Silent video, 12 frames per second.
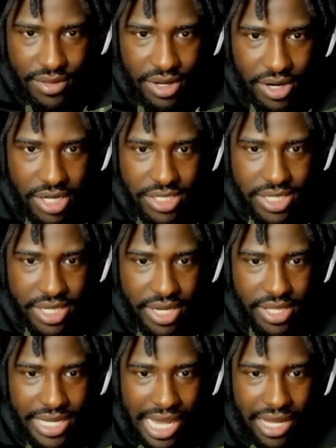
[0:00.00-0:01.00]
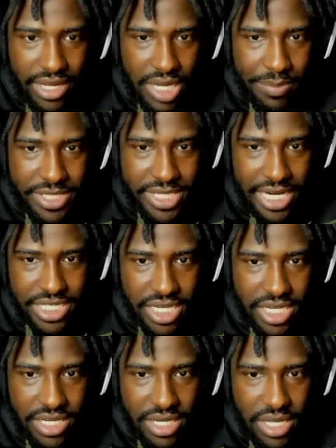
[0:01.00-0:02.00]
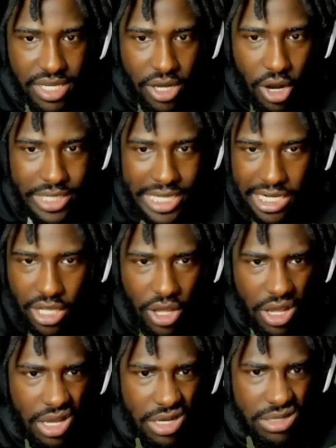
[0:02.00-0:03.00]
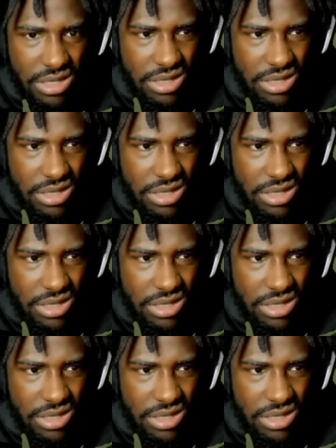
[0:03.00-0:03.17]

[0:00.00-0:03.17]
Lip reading: Hurst again, got 16. Good protection all day long.